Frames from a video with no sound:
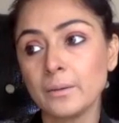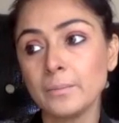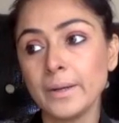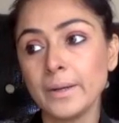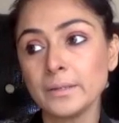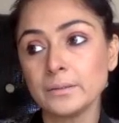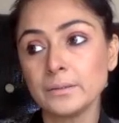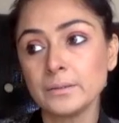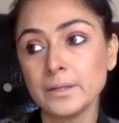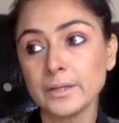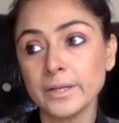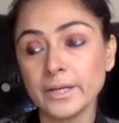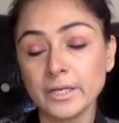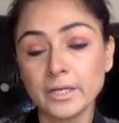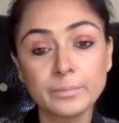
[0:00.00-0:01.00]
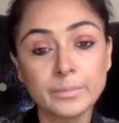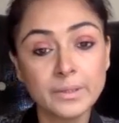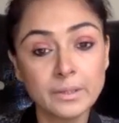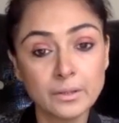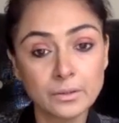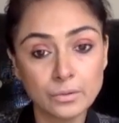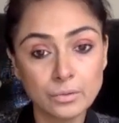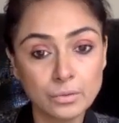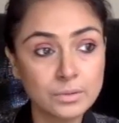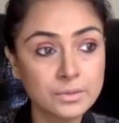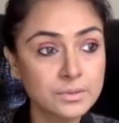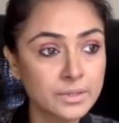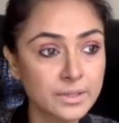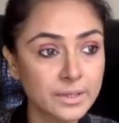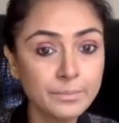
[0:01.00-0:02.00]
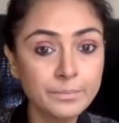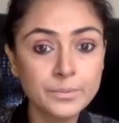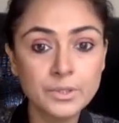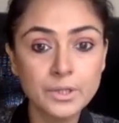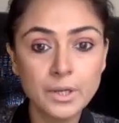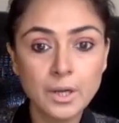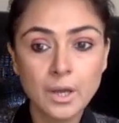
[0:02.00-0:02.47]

and narrated me the whole script.